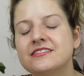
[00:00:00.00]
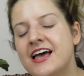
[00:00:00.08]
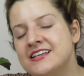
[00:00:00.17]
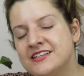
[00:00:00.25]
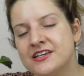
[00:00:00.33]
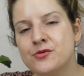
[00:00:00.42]

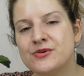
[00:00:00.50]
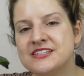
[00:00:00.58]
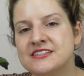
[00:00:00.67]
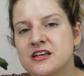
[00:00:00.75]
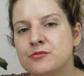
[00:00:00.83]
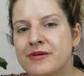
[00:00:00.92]
As I
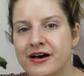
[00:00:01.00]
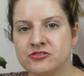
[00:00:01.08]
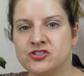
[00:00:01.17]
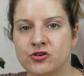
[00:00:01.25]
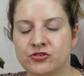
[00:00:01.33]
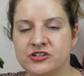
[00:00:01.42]
always say about
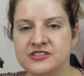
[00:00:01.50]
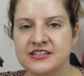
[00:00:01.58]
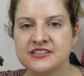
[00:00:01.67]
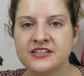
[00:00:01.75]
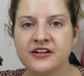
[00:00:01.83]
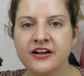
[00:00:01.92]
toners,
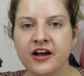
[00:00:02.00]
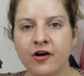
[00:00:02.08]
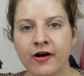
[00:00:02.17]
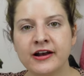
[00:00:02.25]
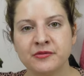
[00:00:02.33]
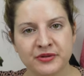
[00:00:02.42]
is they're
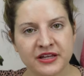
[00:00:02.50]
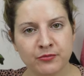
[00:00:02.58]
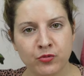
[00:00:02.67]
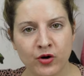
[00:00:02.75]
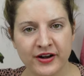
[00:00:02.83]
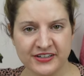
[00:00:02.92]
incredibly
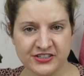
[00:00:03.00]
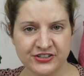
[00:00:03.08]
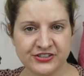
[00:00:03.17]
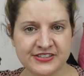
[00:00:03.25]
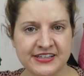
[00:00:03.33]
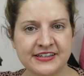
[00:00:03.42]
important to
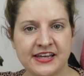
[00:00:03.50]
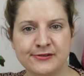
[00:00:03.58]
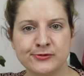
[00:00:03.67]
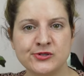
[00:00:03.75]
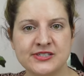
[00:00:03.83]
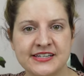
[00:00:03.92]
your
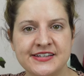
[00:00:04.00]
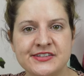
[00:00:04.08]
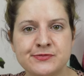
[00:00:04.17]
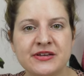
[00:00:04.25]
skincare routines,